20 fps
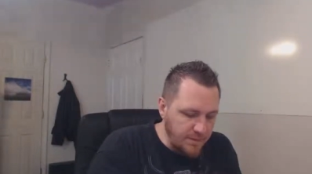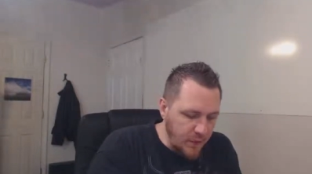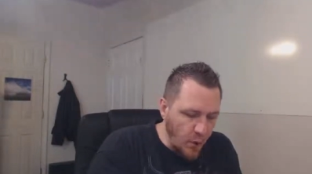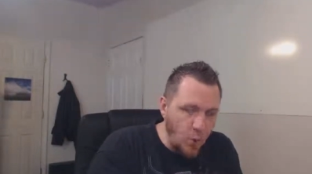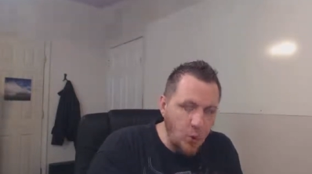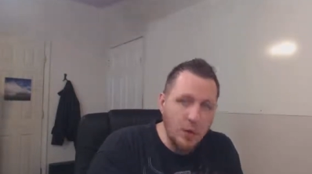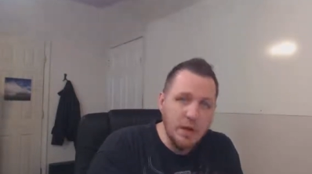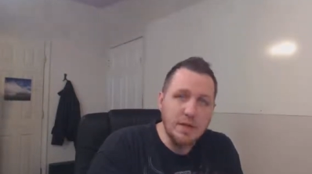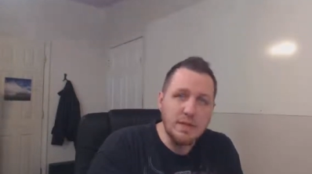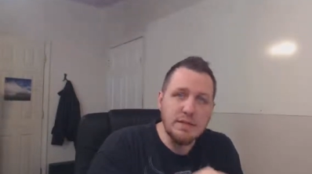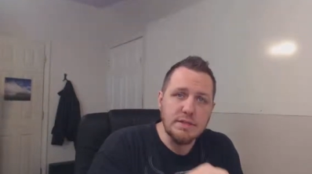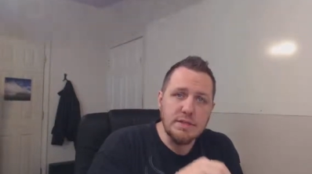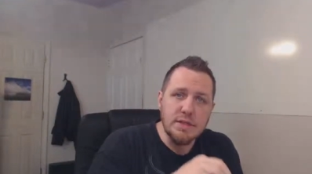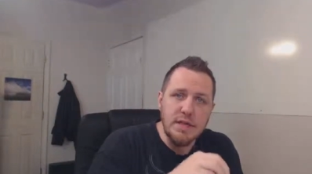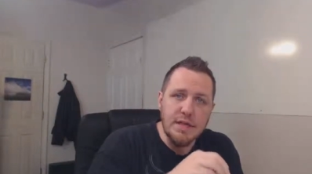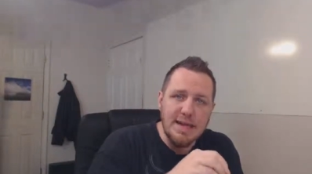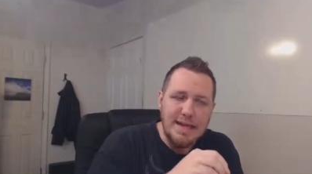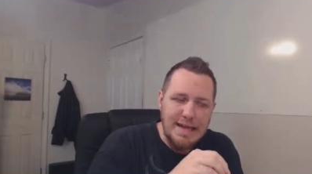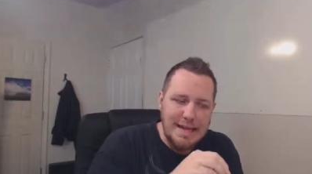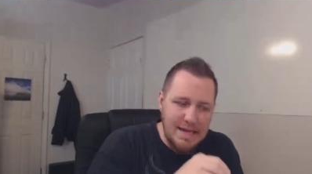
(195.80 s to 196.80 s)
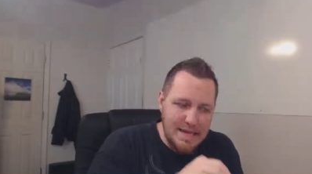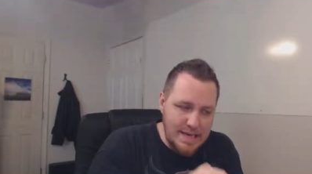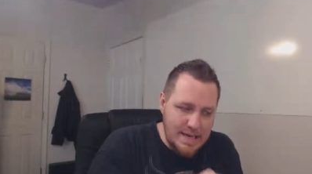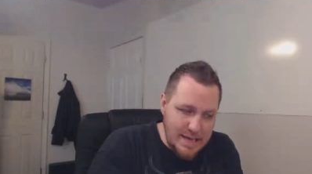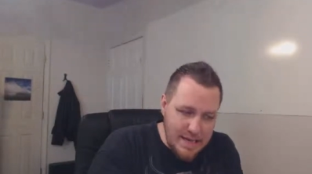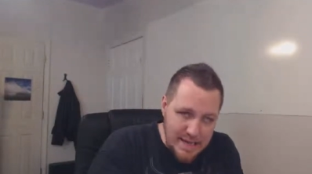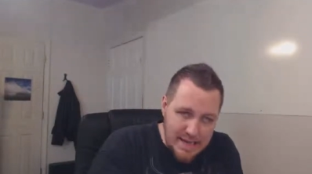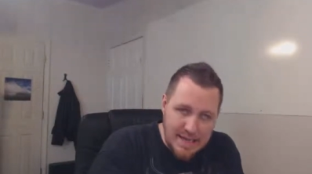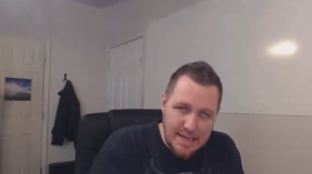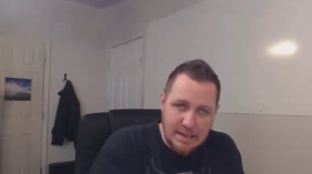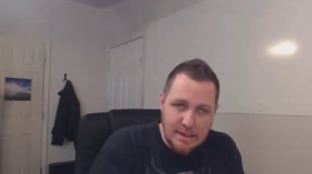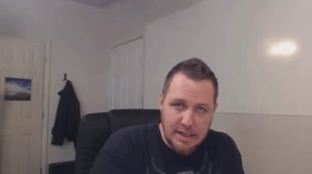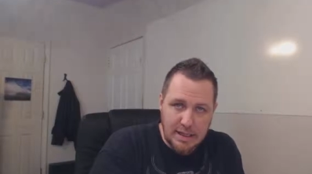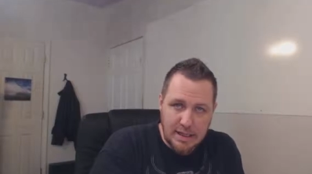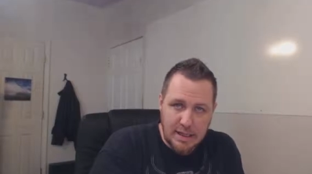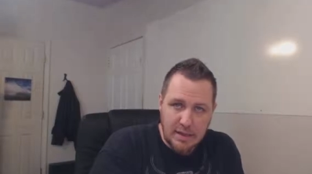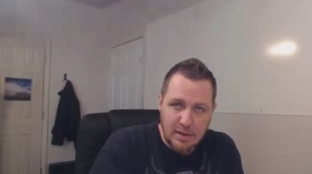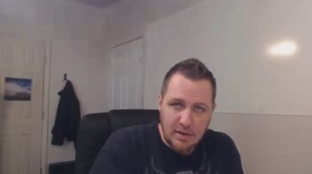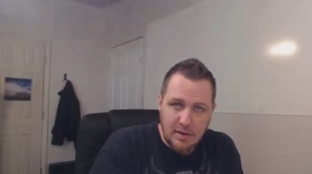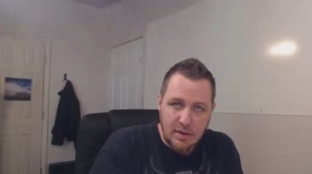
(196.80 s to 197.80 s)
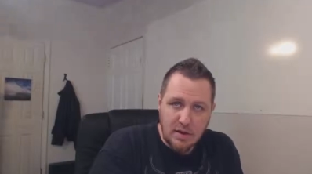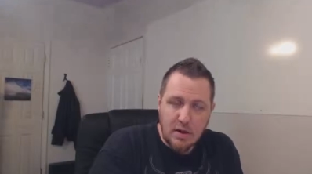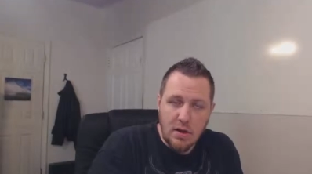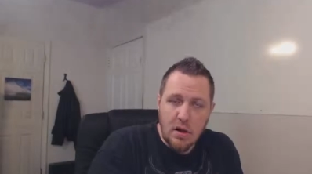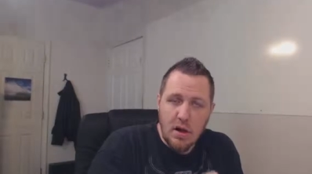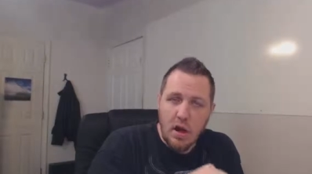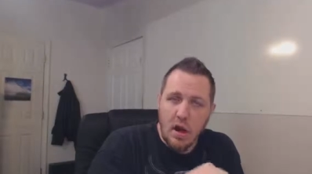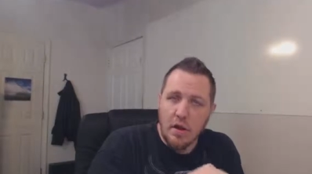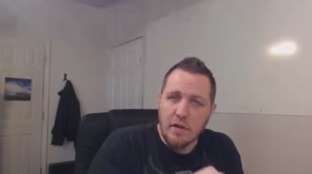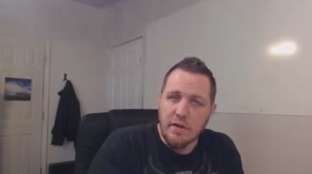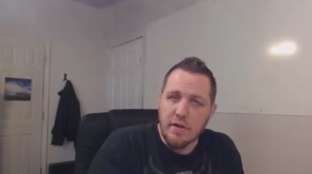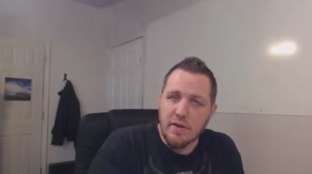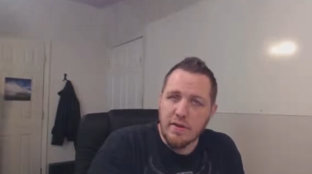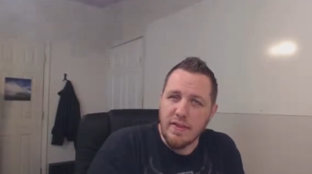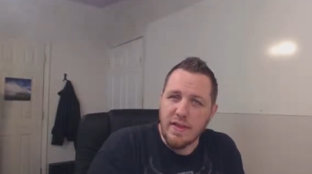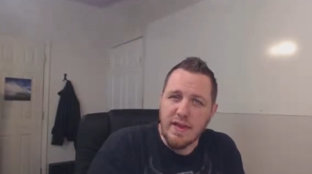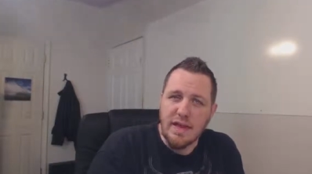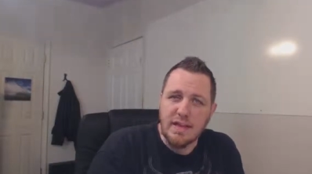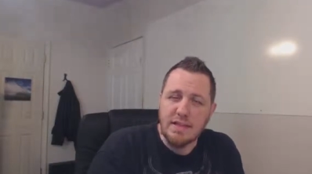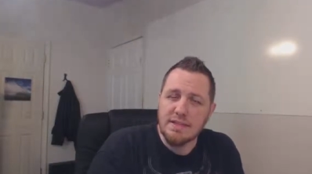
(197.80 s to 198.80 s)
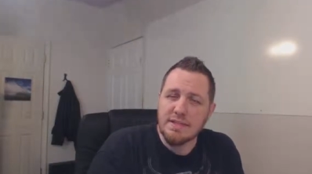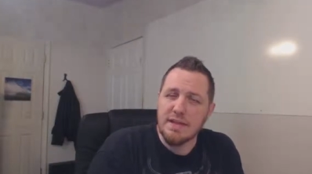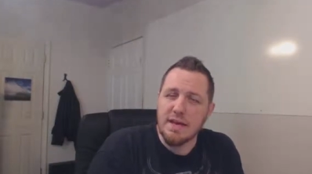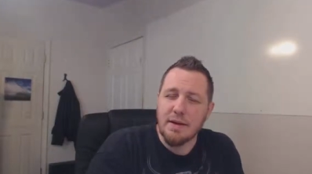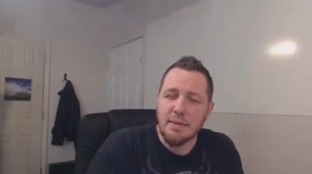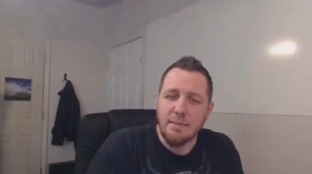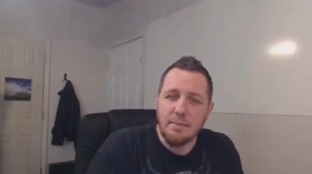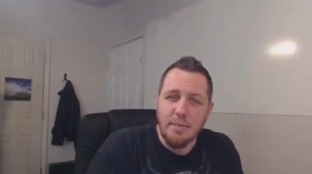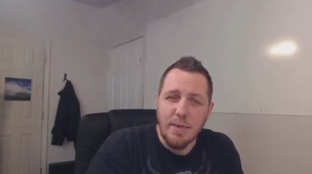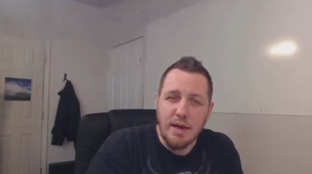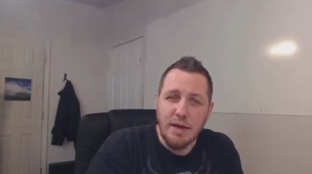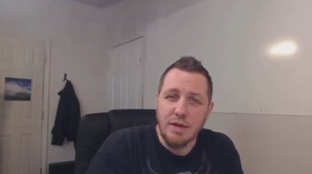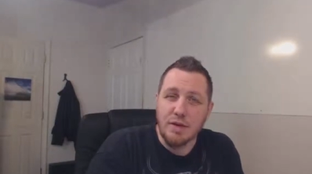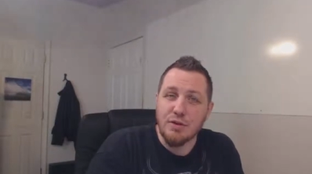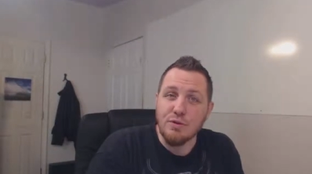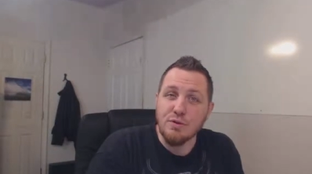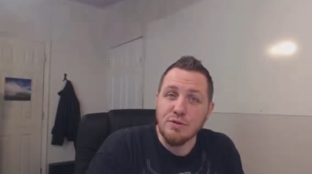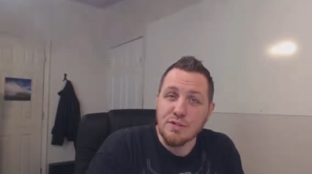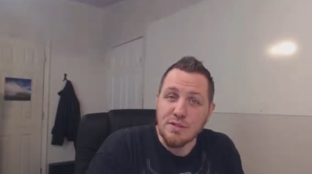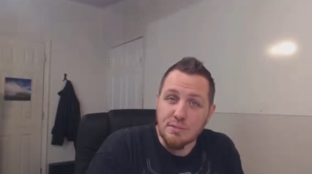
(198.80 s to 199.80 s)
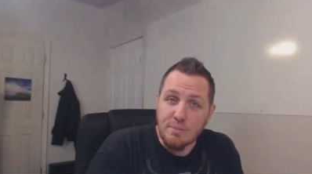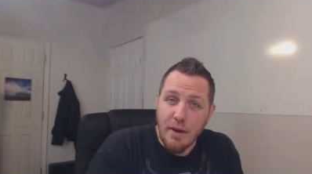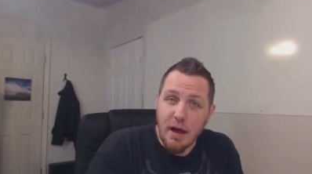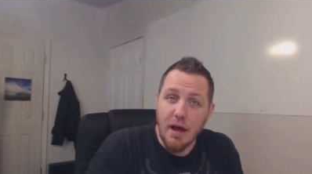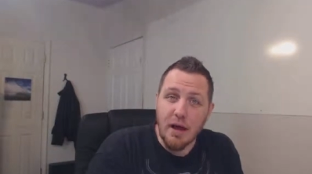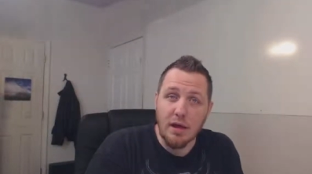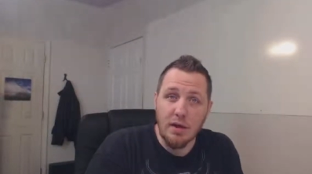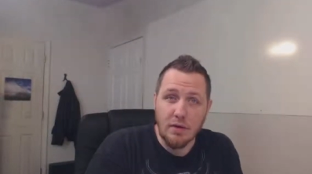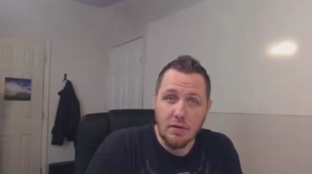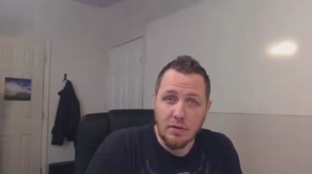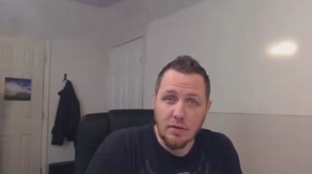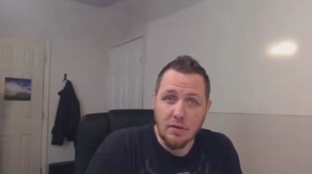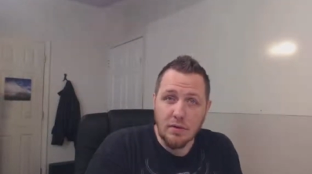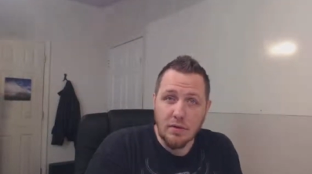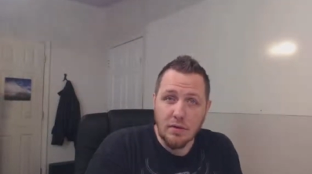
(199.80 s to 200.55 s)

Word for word: Focus intently on the things that make you smile.